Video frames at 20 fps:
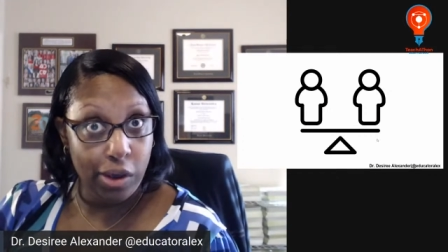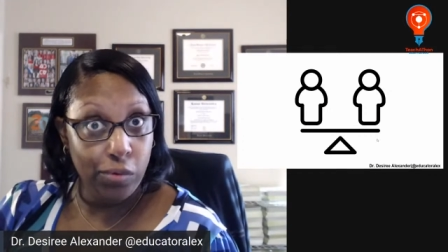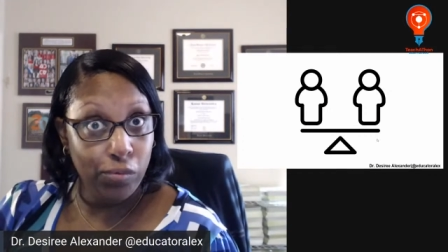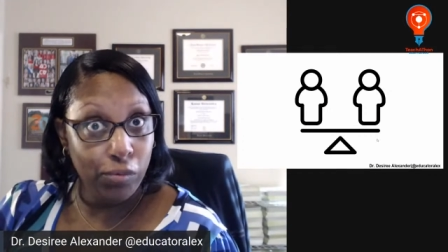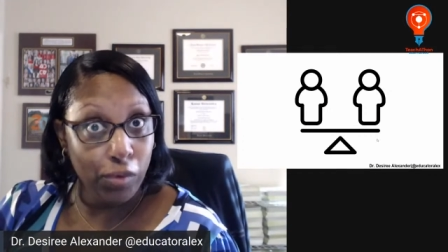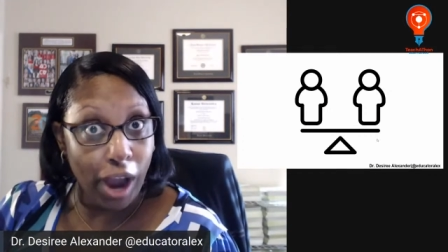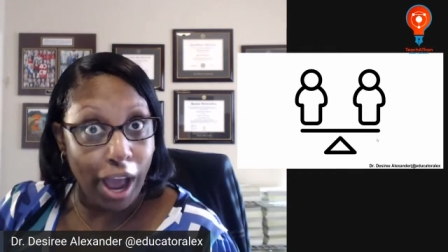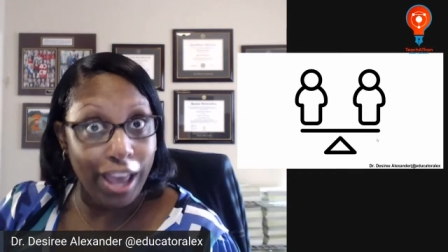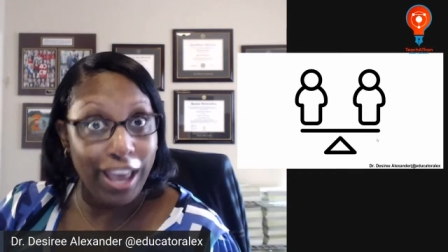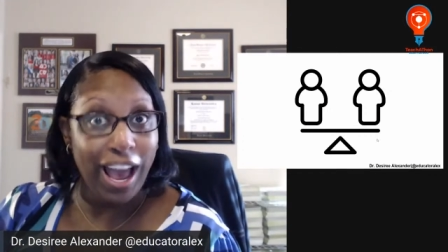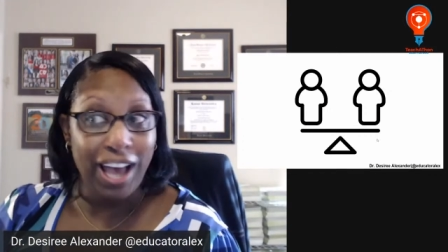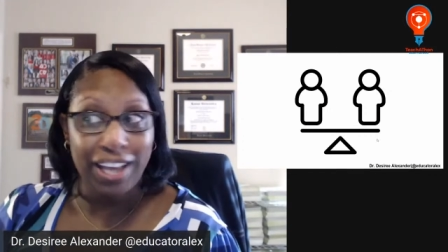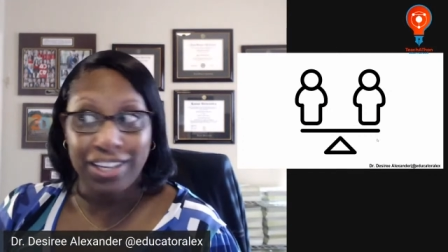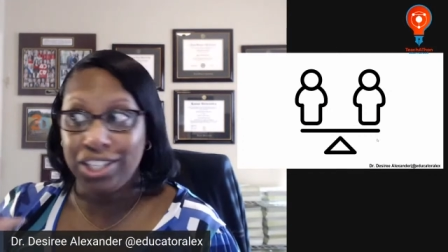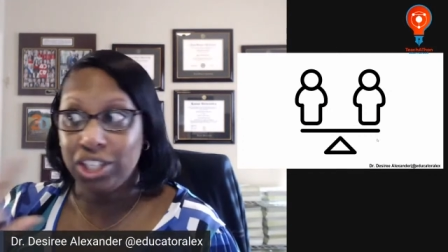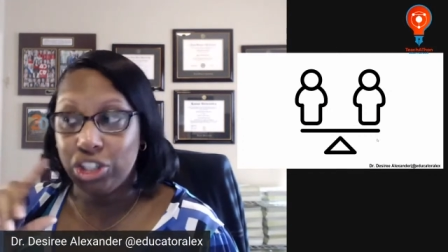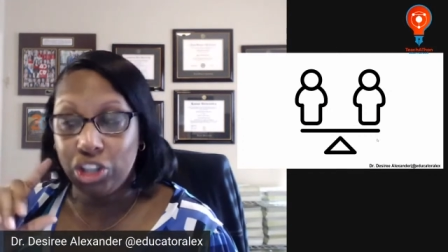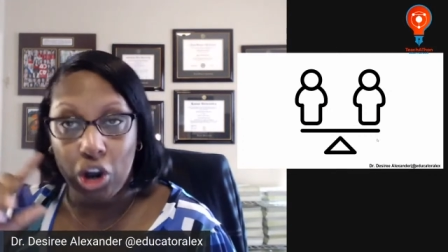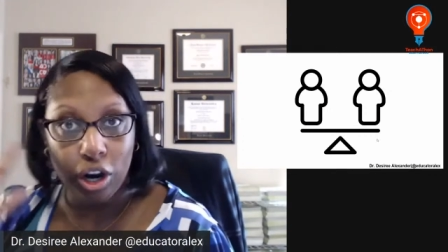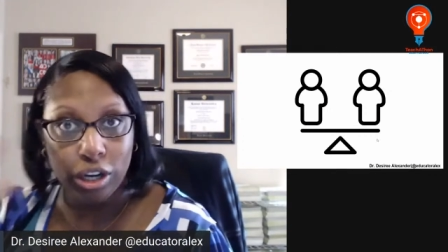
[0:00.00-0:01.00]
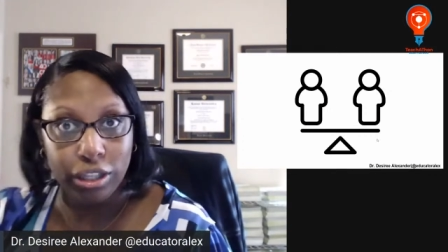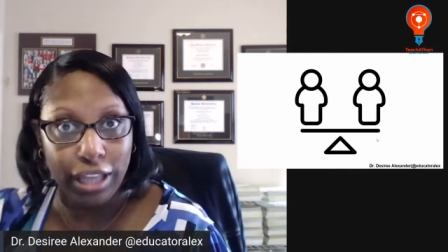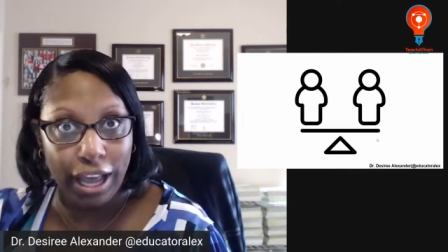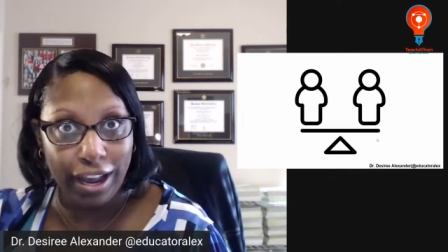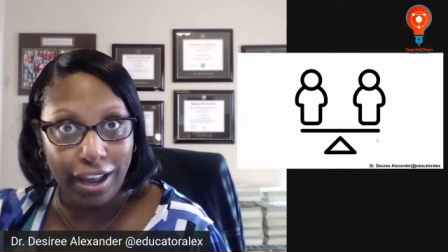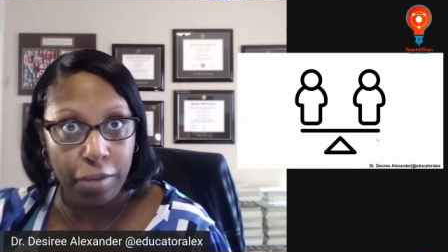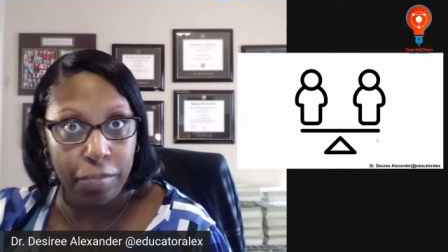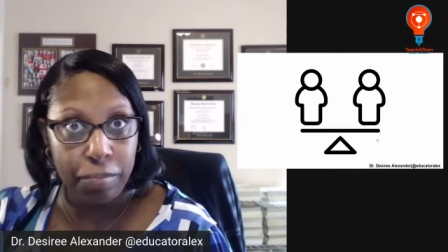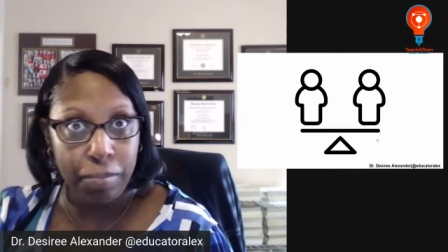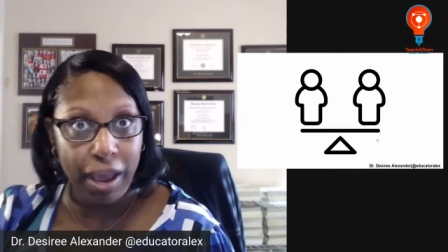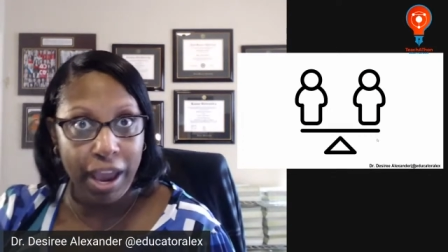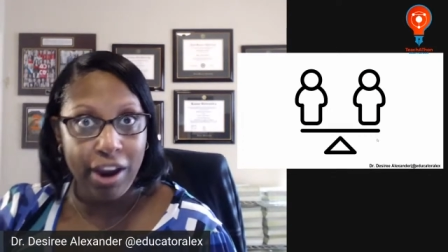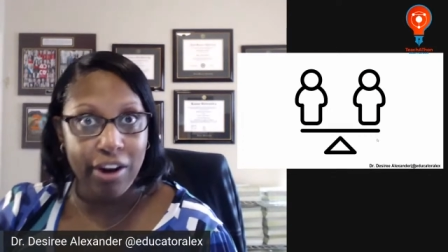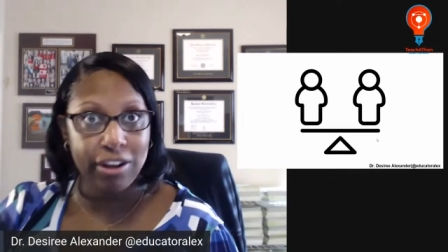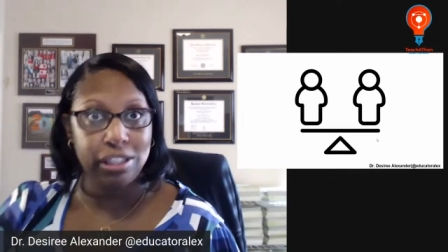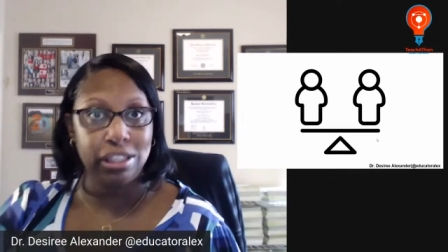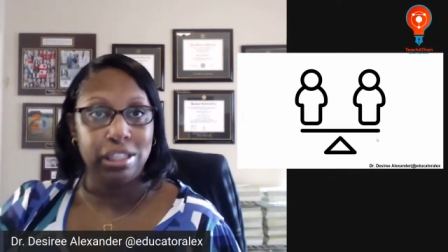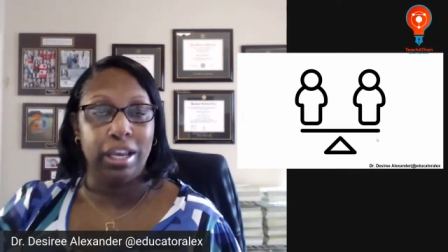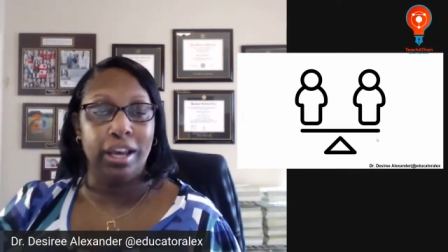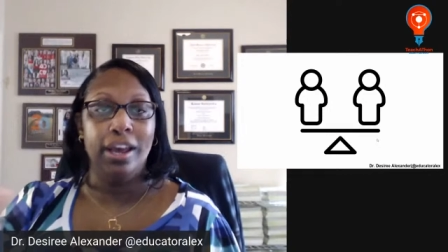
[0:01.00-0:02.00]
Right? I start that
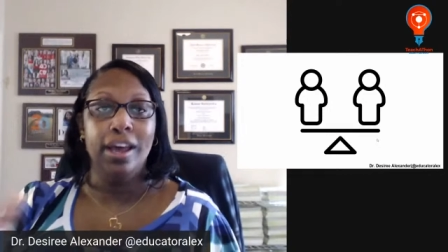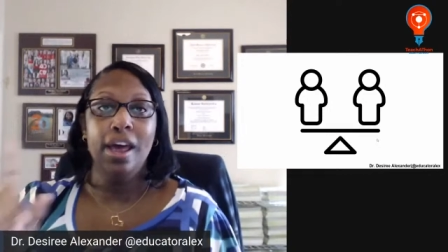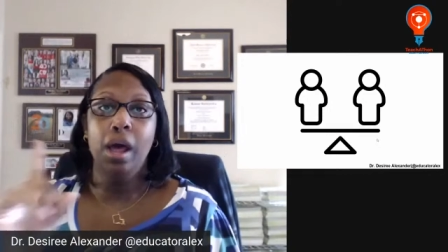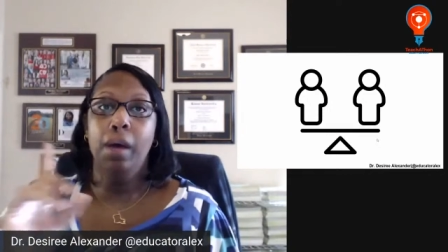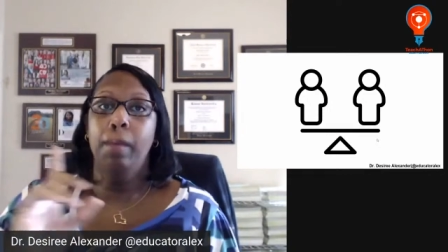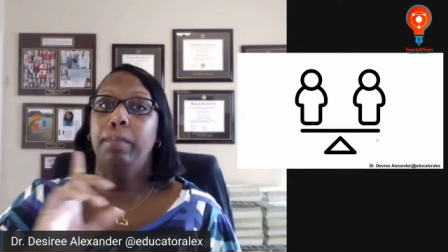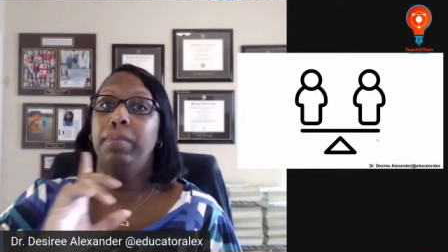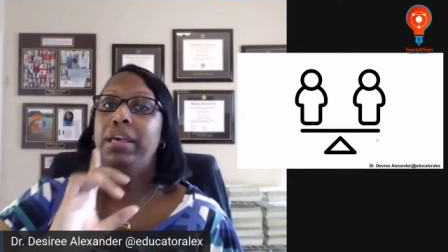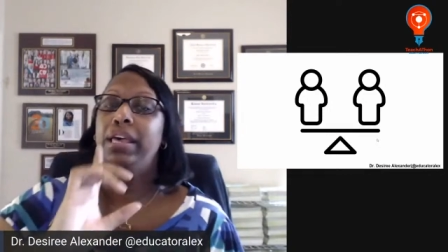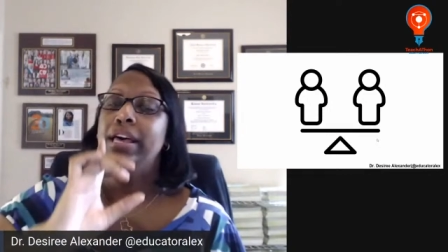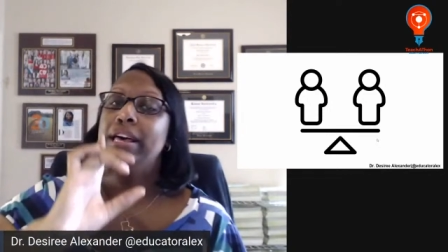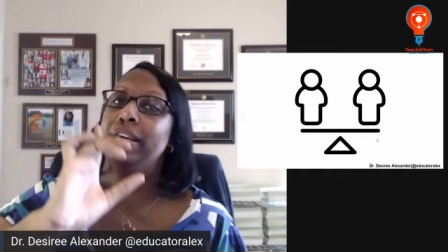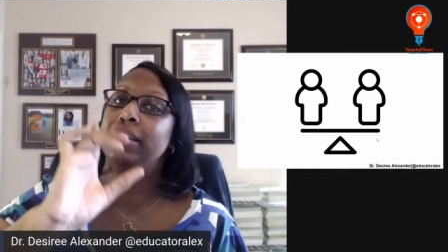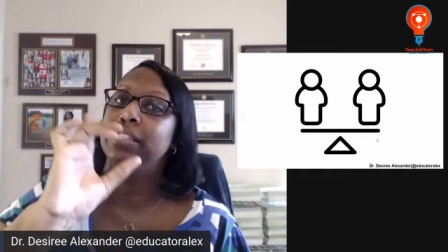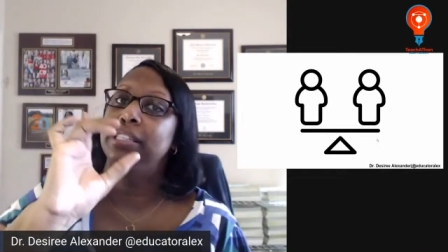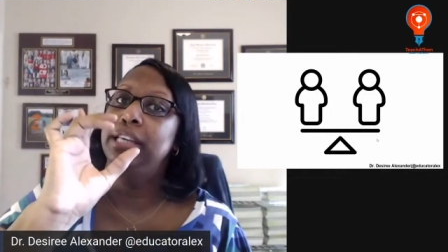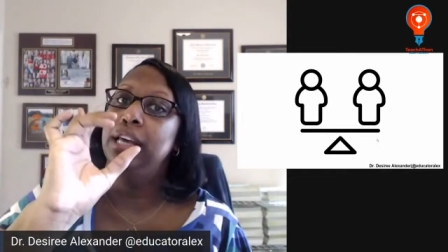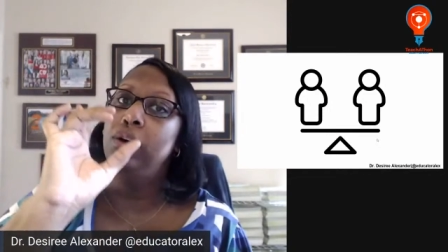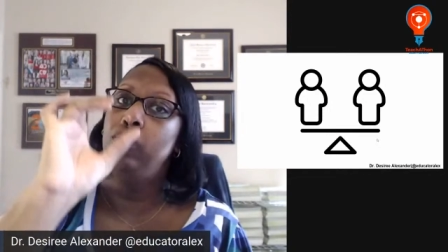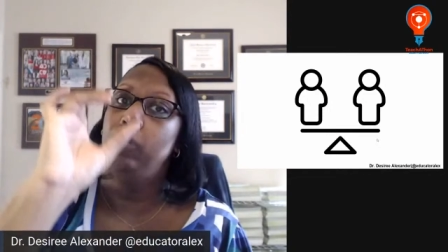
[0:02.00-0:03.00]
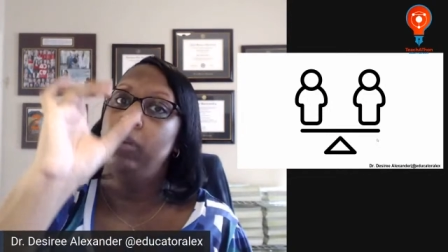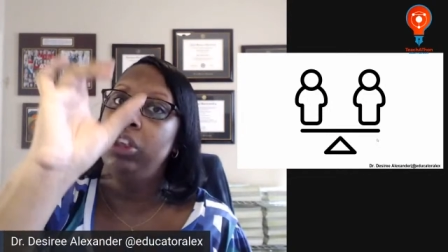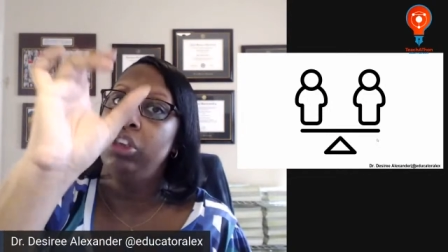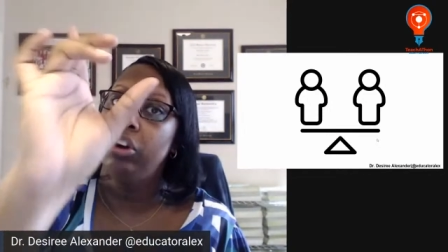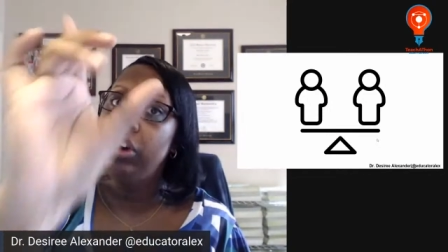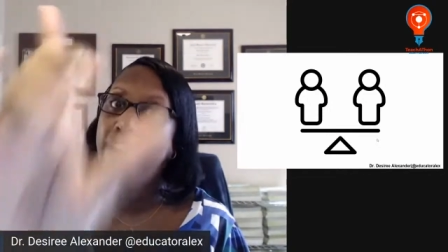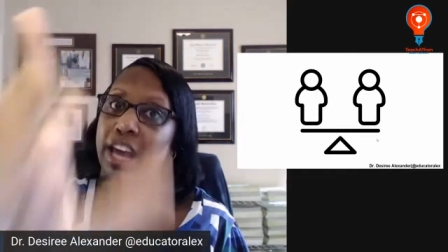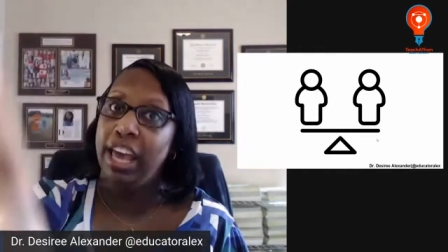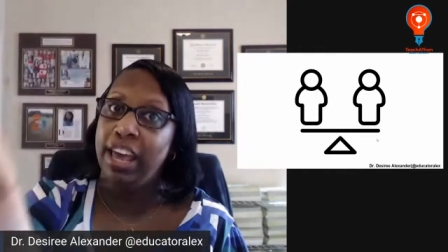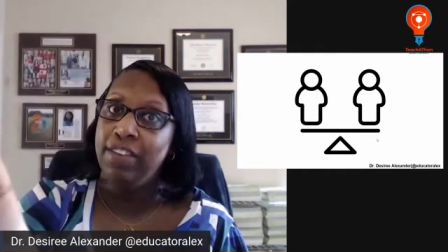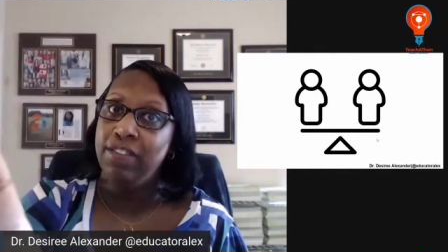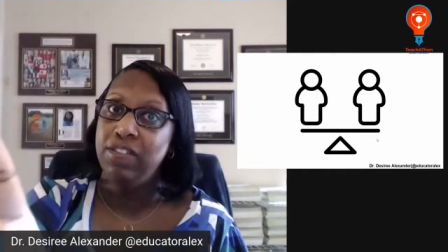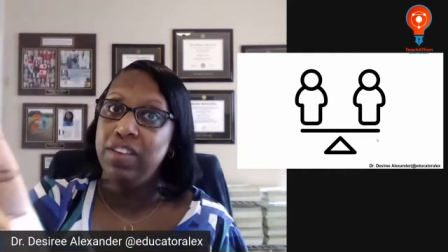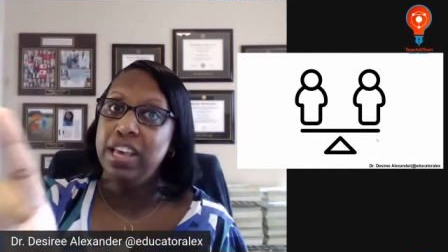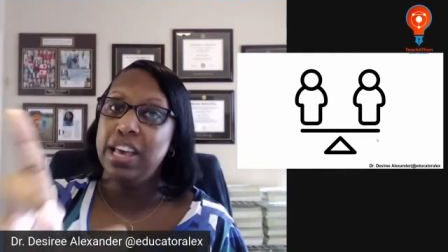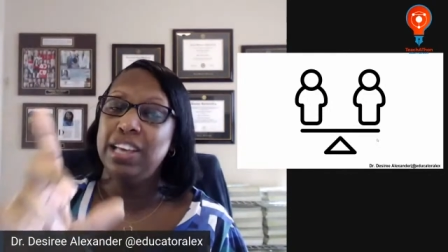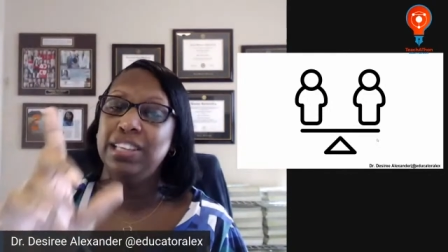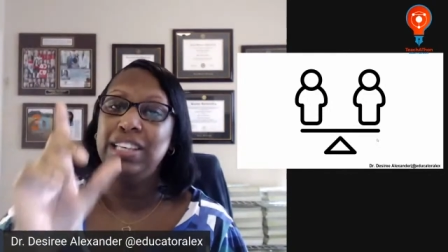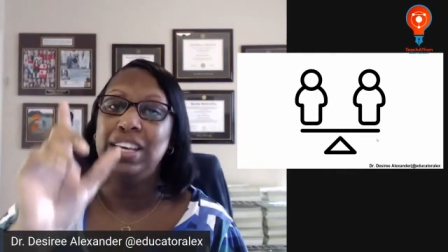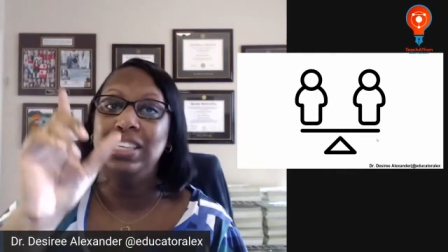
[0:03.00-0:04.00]
comparison because when you're
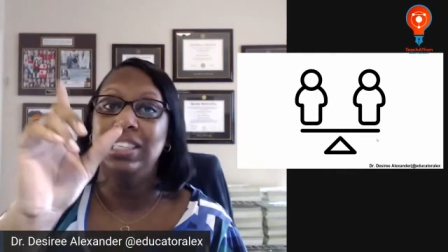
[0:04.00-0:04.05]
envious,